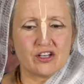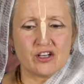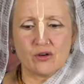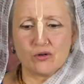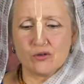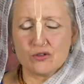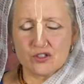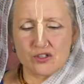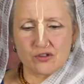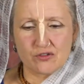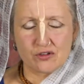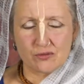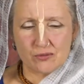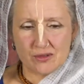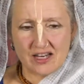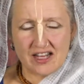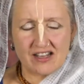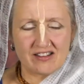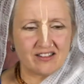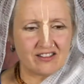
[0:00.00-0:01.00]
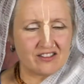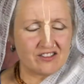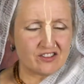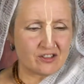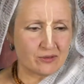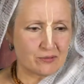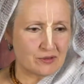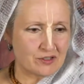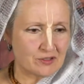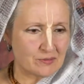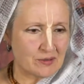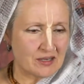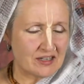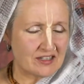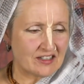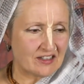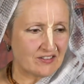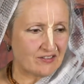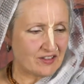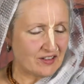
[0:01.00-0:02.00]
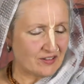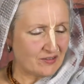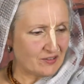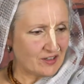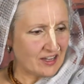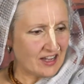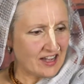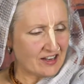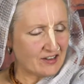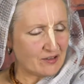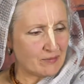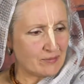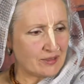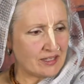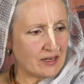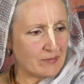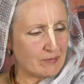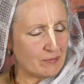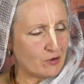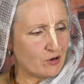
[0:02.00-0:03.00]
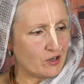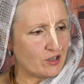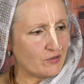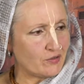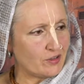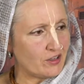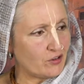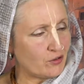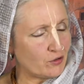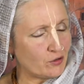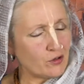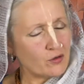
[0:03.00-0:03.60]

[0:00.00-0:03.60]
Also from an atheistic perspective, they had a middle point where they thought,